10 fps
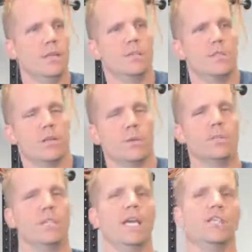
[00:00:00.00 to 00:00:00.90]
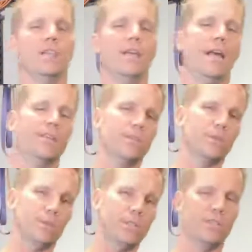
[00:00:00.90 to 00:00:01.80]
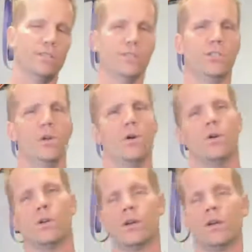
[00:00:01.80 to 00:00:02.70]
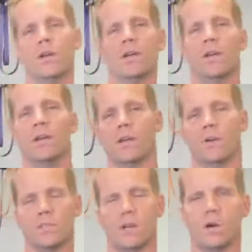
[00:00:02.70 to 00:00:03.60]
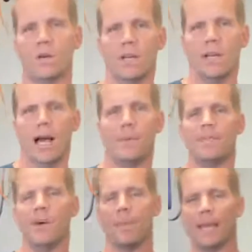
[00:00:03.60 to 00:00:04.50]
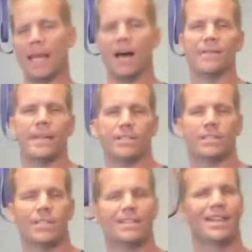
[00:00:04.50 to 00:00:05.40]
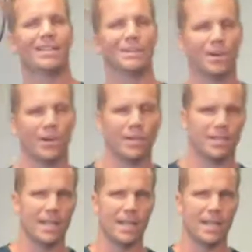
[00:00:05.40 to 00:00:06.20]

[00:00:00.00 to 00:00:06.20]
Internal rotation and external rotation of the shoulder, so I'm developing a health and exercise science course that